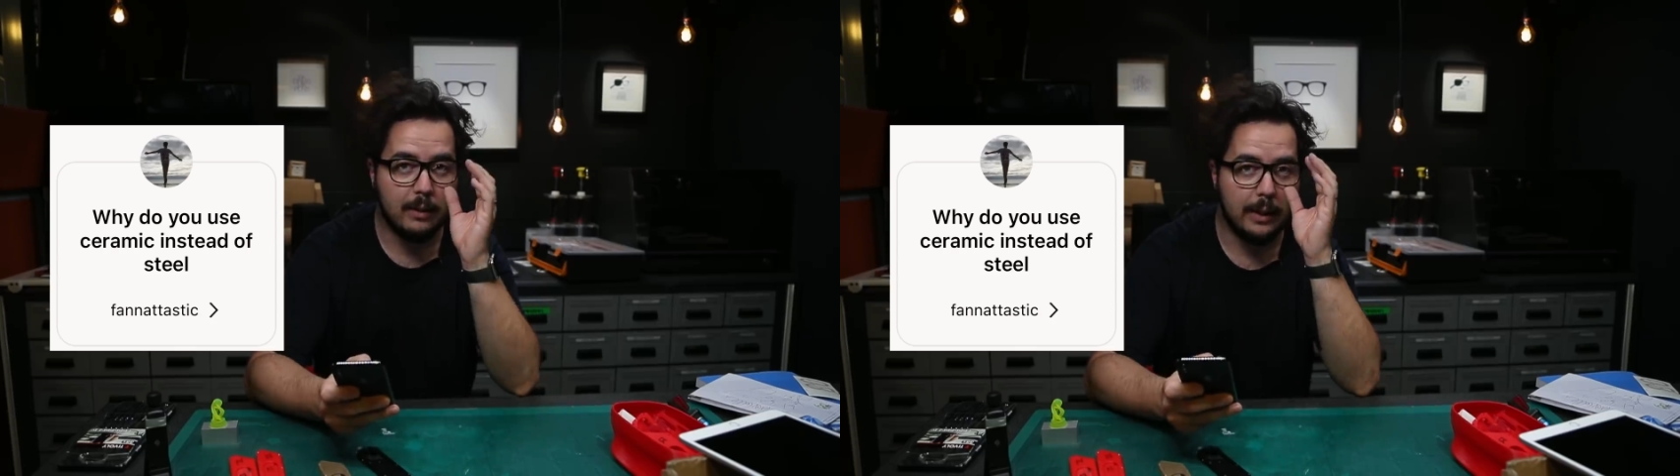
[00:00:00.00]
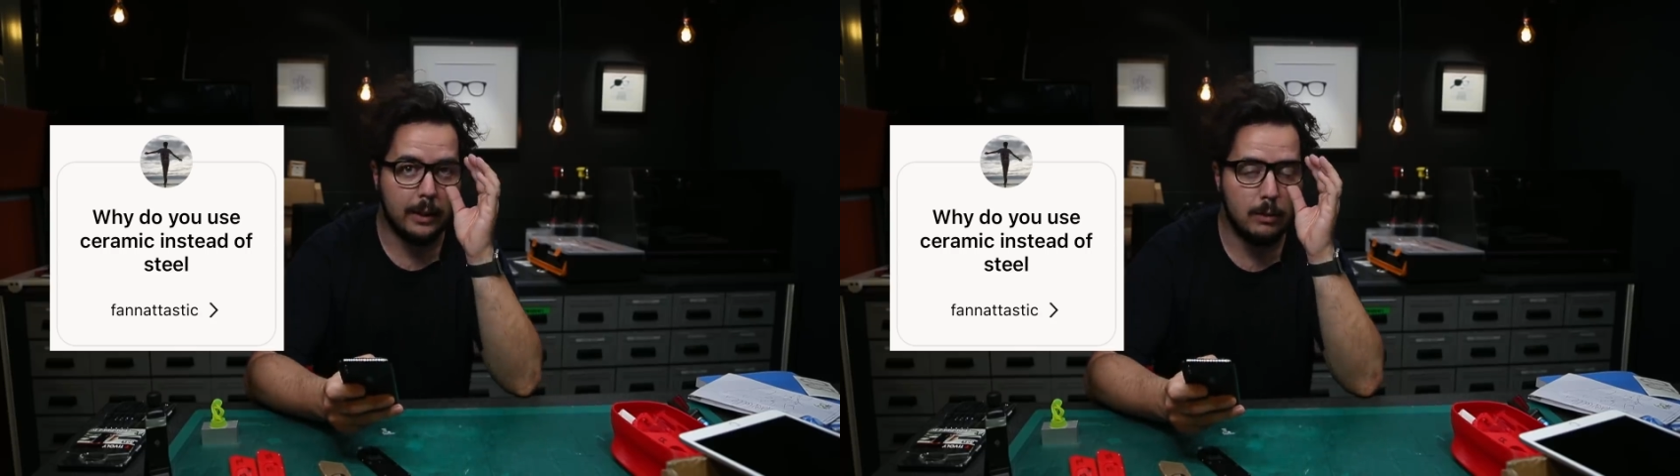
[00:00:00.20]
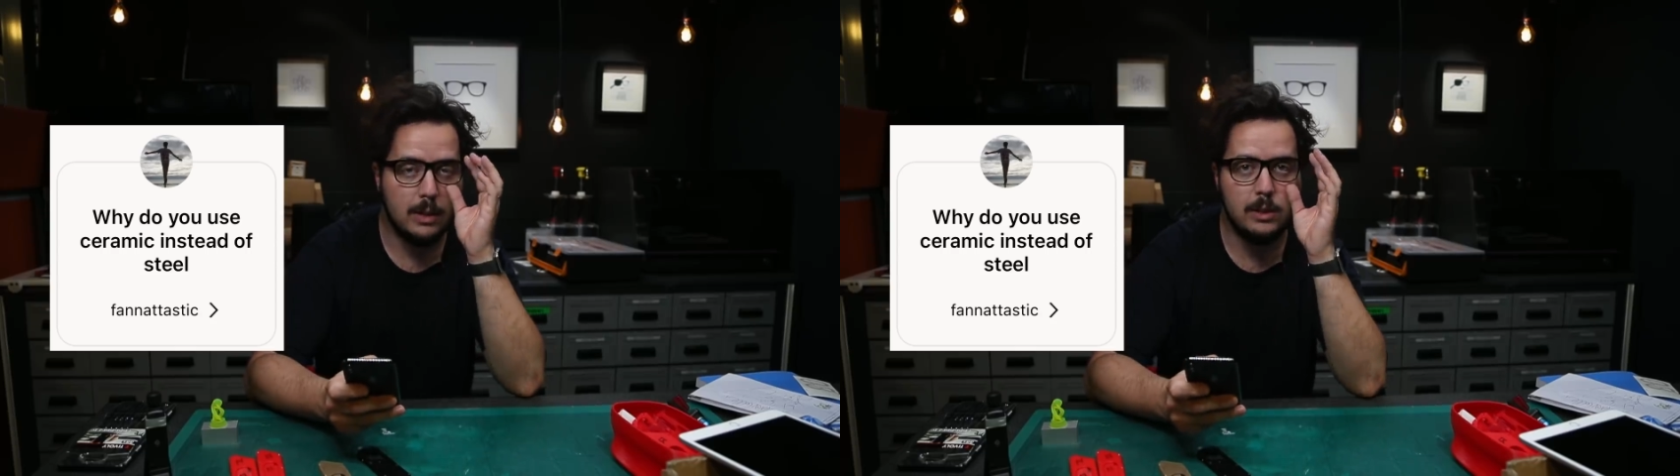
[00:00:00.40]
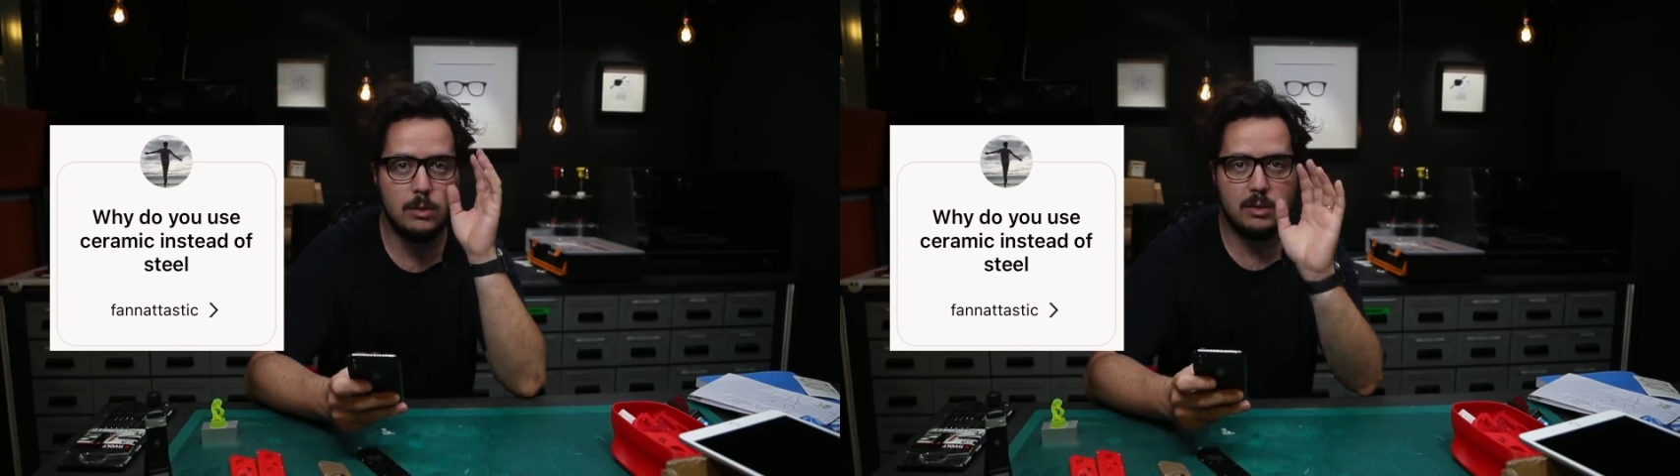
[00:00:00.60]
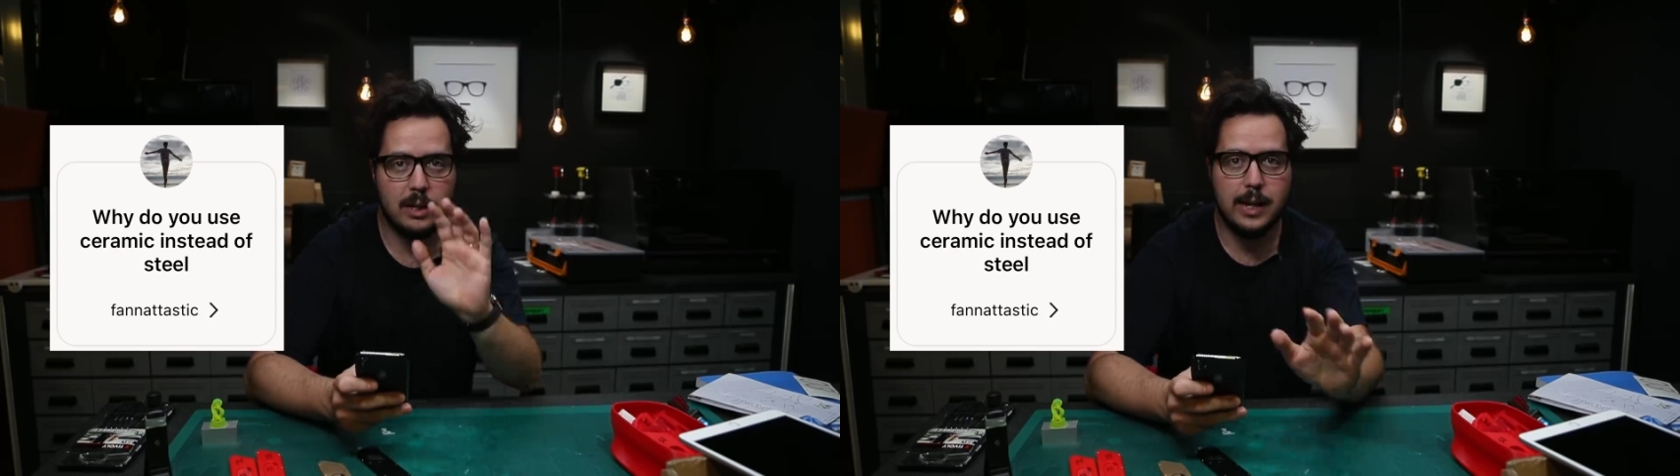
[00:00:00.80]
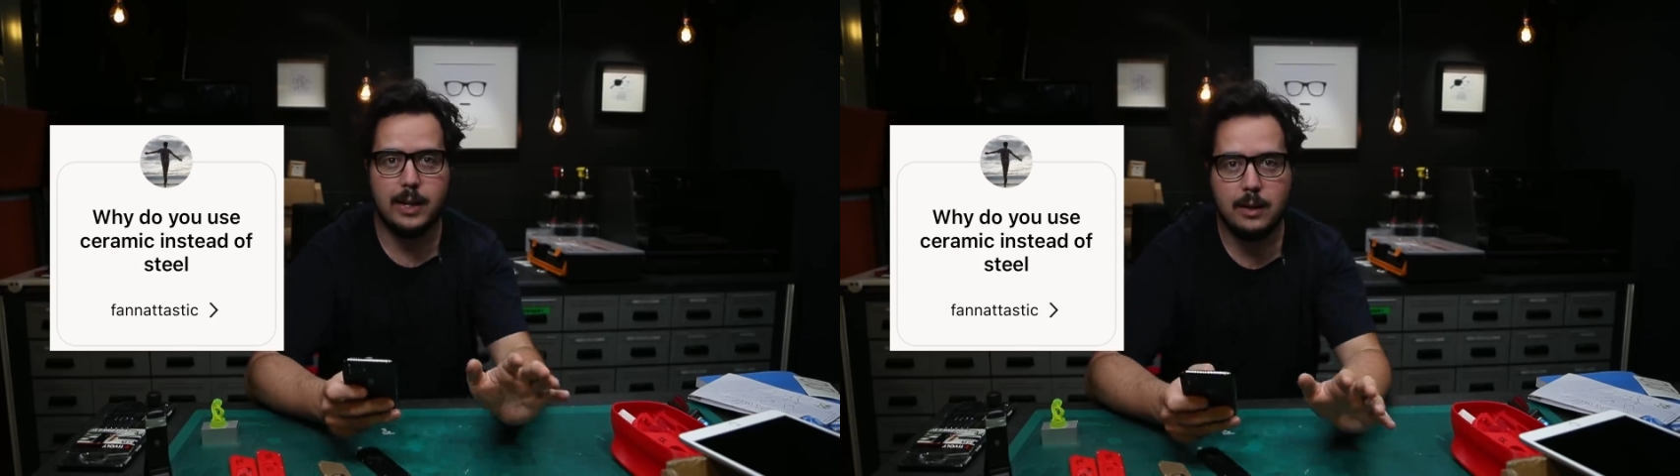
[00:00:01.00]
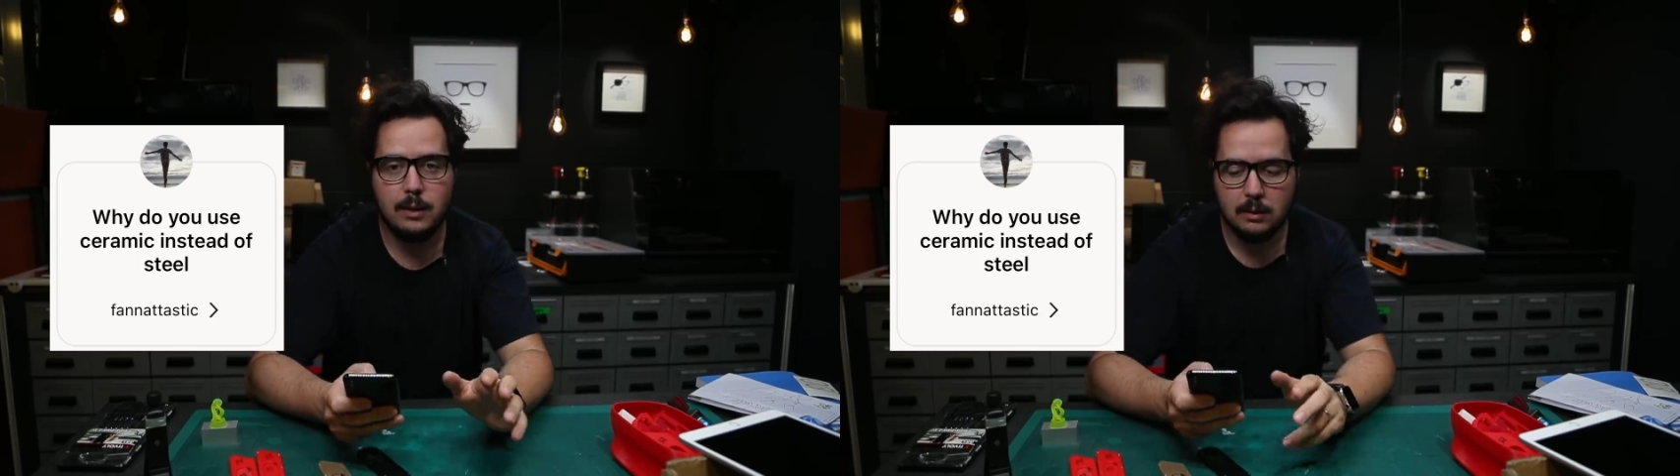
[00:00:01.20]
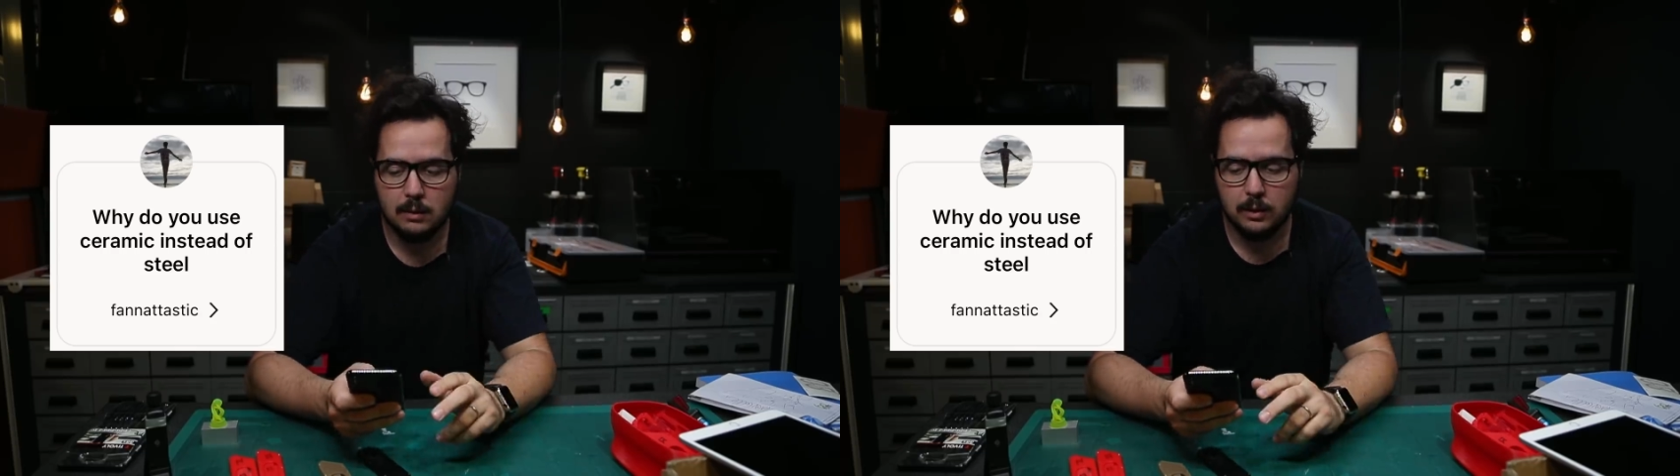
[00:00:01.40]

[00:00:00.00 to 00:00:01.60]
like you can use any